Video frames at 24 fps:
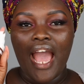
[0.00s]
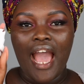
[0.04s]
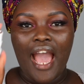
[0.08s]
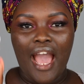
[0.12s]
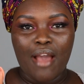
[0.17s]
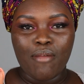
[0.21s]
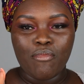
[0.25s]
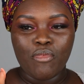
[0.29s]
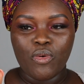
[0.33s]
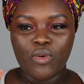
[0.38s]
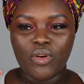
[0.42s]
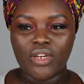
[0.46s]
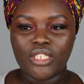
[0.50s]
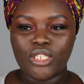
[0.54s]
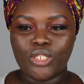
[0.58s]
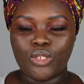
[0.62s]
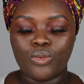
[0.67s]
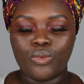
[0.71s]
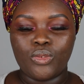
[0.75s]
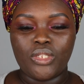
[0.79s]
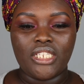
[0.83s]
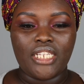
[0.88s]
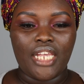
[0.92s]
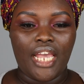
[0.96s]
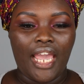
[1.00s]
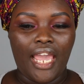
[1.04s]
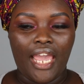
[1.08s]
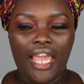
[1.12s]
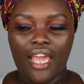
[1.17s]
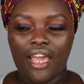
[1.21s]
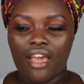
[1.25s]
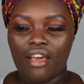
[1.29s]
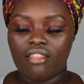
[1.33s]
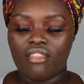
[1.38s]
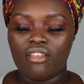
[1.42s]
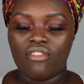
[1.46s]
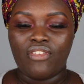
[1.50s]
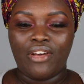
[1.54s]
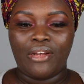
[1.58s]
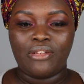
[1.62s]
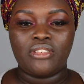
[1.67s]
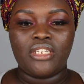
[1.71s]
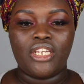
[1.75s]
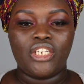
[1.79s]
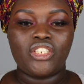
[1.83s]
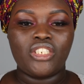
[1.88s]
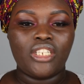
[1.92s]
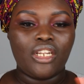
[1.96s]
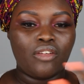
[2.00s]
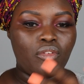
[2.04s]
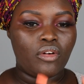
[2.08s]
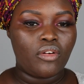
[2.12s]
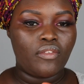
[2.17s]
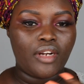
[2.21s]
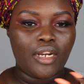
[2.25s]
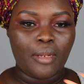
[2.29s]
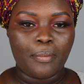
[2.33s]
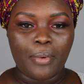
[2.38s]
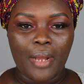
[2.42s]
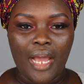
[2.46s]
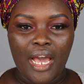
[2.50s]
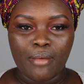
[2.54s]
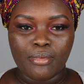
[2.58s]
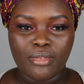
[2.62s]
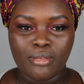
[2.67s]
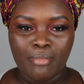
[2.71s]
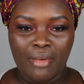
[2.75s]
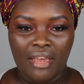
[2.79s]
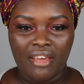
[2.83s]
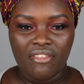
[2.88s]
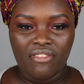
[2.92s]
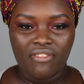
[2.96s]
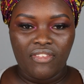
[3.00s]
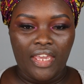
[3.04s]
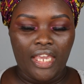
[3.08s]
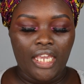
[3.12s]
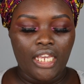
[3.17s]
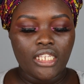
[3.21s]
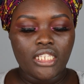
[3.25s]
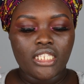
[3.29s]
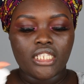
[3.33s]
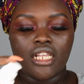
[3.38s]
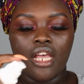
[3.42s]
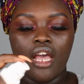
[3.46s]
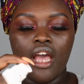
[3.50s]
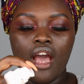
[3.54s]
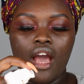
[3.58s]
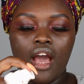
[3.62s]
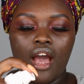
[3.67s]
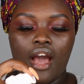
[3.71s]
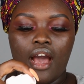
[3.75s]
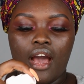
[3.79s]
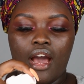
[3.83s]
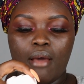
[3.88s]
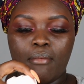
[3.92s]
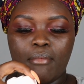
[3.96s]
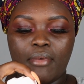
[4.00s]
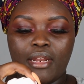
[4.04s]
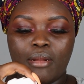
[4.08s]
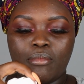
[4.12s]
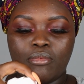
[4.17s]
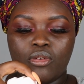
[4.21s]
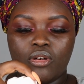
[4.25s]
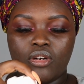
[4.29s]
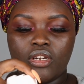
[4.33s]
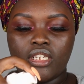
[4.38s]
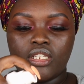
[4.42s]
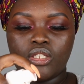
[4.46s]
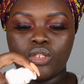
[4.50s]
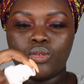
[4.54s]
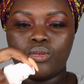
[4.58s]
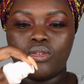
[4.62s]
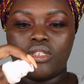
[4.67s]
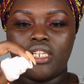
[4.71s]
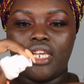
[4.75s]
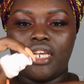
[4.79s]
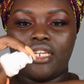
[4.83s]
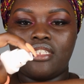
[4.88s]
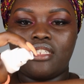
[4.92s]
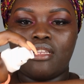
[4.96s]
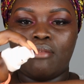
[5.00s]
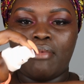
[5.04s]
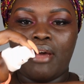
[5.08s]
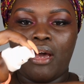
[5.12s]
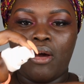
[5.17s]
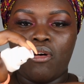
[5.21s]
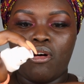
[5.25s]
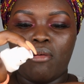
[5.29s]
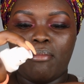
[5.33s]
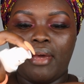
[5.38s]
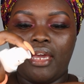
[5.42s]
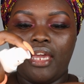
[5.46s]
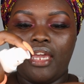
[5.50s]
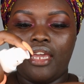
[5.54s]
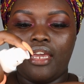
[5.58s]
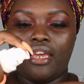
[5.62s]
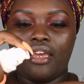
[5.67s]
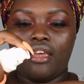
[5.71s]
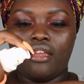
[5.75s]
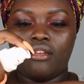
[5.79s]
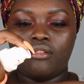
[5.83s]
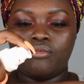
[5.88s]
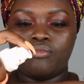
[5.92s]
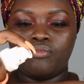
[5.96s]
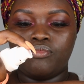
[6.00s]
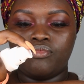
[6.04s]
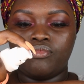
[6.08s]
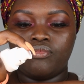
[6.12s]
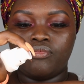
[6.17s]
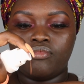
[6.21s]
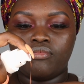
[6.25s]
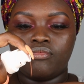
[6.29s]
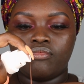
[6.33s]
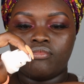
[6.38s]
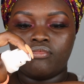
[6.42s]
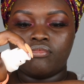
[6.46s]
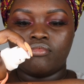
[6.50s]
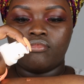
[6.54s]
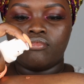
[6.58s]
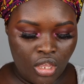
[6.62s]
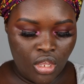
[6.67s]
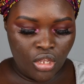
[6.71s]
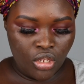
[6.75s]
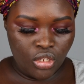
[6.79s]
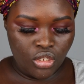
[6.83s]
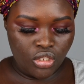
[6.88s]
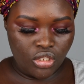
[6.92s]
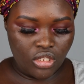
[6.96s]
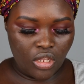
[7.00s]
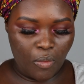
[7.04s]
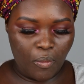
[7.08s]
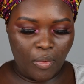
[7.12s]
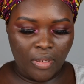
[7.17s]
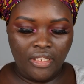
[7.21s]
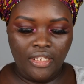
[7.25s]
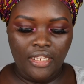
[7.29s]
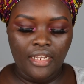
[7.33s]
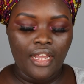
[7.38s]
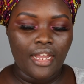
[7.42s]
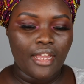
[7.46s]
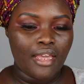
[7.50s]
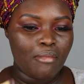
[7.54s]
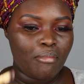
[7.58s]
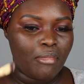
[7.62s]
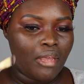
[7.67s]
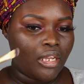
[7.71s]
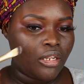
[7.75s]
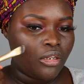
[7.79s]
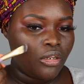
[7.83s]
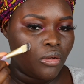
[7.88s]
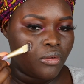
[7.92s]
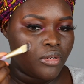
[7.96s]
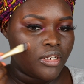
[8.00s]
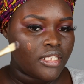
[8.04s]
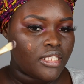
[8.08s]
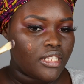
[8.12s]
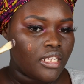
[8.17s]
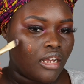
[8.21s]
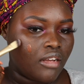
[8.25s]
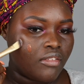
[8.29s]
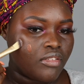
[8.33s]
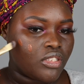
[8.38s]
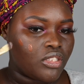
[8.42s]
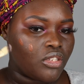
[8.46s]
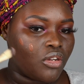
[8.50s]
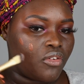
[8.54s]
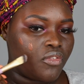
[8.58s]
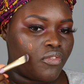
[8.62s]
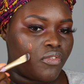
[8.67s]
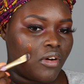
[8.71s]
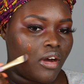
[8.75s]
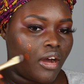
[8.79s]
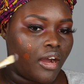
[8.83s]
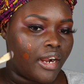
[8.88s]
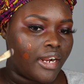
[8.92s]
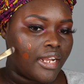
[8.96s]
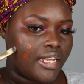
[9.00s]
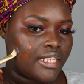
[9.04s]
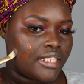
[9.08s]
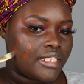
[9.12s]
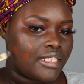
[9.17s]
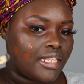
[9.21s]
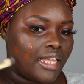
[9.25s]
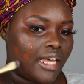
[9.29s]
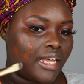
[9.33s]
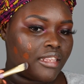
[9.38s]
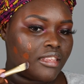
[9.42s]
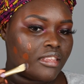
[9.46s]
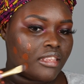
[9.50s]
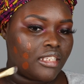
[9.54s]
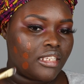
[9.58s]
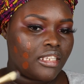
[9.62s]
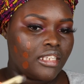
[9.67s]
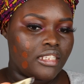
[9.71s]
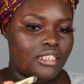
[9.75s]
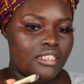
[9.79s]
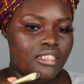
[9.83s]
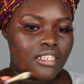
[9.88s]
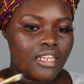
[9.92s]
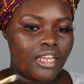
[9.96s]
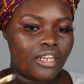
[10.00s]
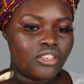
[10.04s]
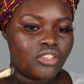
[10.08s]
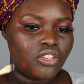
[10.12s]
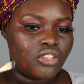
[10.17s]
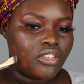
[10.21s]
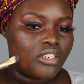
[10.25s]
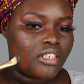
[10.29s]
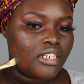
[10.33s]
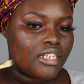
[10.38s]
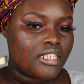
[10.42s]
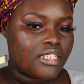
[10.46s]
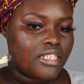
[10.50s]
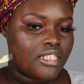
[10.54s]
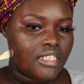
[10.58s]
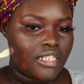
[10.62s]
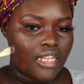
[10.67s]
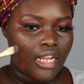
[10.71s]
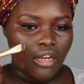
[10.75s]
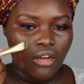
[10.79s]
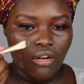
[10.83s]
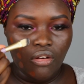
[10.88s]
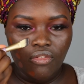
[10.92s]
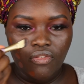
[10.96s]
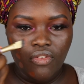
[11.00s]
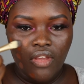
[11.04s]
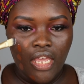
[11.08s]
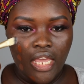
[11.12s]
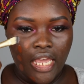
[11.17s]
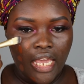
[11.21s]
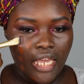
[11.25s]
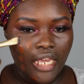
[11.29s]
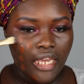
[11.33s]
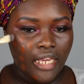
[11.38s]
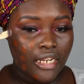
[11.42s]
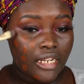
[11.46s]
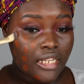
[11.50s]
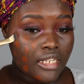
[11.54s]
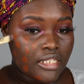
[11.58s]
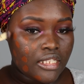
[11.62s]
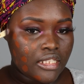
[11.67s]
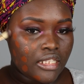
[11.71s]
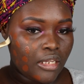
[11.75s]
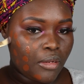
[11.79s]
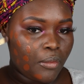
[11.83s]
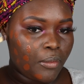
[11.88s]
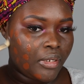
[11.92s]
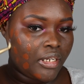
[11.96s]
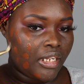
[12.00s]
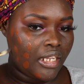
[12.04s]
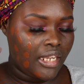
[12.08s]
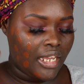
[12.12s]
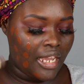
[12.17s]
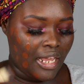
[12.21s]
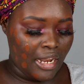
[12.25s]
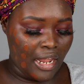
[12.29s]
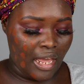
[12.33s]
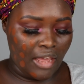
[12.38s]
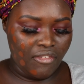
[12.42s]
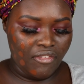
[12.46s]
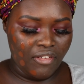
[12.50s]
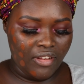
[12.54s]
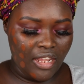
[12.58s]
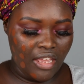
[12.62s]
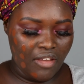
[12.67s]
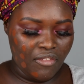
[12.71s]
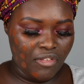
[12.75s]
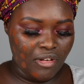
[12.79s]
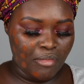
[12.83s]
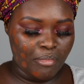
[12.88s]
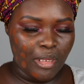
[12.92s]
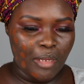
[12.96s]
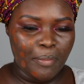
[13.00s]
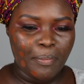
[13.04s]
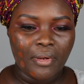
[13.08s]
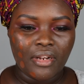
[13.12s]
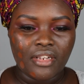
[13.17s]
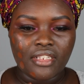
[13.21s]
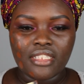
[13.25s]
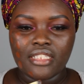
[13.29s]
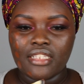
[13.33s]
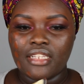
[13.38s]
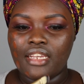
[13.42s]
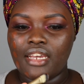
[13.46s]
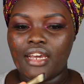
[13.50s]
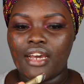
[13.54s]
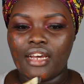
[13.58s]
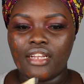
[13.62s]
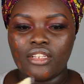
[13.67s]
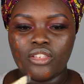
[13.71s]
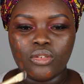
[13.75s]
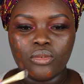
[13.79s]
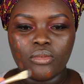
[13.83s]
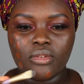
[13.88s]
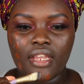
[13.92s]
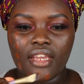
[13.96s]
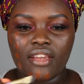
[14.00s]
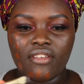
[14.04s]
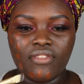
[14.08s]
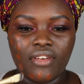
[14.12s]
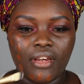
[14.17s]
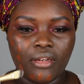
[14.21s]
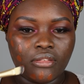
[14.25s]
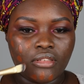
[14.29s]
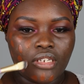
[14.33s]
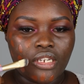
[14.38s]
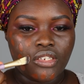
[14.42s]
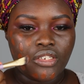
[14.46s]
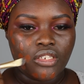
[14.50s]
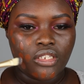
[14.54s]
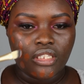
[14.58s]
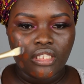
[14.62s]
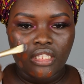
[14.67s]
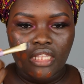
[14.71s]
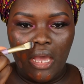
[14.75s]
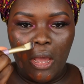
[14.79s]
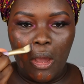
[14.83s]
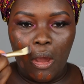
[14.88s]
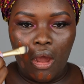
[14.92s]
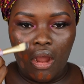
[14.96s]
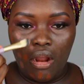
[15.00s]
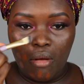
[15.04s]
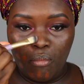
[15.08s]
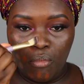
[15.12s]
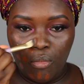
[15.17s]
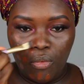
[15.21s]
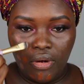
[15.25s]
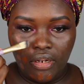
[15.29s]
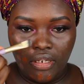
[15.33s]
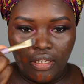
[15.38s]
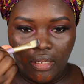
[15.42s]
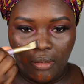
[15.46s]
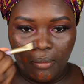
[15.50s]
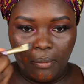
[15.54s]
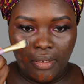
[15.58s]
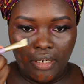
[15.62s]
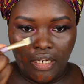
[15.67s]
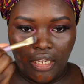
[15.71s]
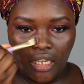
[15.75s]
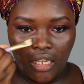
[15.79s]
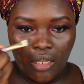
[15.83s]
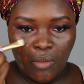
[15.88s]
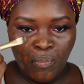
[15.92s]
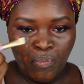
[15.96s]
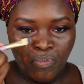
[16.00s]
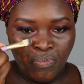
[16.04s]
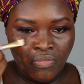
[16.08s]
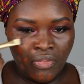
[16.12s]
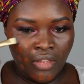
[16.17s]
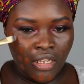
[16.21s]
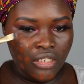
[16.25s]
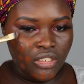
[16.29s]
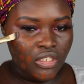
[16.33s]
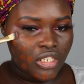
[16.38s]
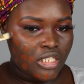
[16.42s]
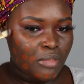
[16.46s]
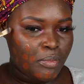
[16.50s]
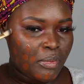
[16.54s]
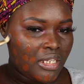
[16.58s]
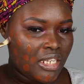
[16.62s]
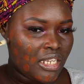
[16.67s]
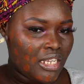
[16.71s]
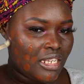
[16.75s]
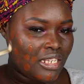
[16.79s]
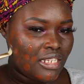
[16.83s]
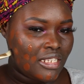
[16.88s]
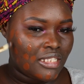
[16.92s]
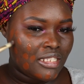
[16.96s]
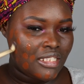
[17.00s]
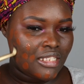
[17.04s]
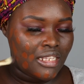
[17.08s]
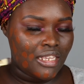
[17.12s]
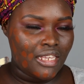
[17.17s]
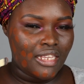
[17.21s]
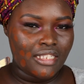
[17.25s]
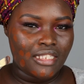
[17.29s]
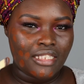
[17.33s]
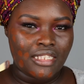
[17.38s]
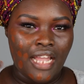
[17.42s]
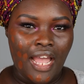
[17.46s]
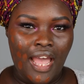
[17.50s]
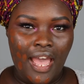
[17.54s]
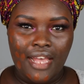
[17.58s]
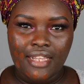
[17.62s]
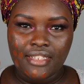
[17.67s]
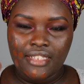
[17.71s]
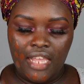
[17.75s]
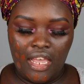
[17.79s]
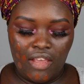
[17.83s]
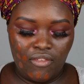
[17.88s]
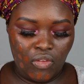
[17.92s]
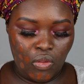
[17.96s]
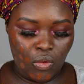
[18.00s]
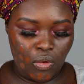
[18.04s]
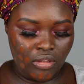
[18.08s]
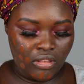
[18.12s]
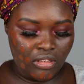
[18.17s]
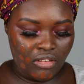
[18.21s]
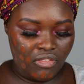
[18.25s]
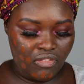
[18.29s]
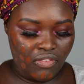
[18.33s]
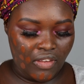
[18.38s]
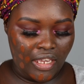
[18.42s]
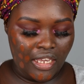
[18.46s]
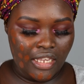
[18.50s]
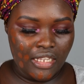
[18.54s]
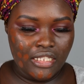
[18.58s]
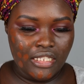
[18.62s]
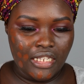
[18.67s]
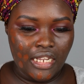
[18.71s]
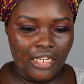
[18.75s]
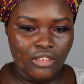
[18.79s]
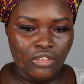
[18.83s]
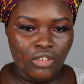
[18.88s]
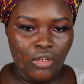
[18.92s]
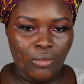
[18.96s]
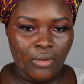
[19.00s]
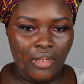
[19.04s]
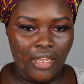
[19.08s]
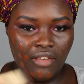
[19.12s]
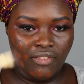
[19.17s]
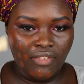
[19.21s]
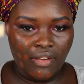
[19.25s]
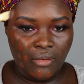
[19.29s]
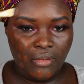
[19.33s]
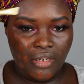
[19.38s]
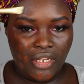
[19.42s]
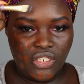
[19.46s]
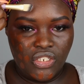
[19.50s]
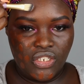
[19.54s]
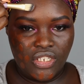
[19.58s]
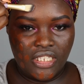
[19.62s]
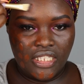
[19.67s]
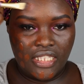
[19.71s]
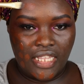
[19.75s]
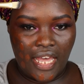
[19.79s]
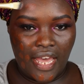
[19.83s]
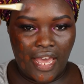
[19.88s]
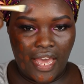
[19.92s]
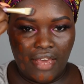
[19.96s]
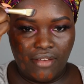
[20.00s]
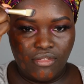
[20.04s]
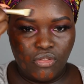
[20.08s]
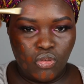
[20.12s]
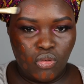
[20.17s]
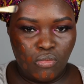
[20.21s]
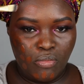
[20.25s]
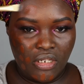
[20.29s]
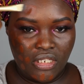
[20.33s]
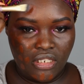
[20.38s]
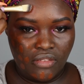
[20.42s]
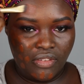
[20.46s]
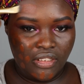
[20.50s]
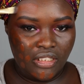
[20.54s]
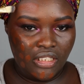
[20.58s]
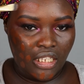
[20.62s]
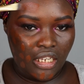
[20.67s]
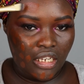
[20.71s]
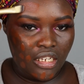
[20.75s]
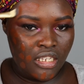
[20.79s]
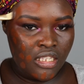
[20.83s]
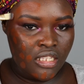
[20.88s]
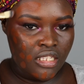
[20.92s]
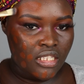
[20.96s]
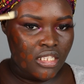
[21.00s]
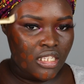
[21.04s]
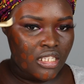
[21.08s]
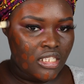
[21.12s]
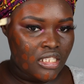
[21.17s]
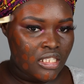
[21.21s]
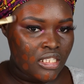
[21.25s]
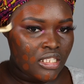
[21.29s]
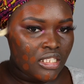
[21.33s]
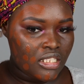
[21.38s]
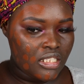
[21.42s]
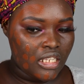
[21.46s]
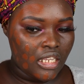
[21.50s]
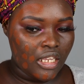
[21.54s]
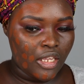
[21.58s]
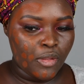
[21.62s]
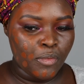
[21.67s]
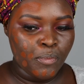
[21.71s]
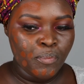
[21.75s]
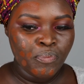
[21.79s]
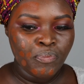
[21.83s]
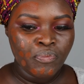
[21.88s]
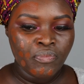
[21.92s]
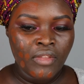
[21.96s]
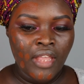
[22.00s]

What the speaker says: I'm going to take the foundation, I've already primed my face, and I'm going to take some out on my hand. So one thing I can make notice of so far is that the texture itself, it is liquidy, and I feel like for me personally, I do like foundations that are more liquidy just because it's not as heavy on the face. I don't like foundations that have too much of a thick consistency.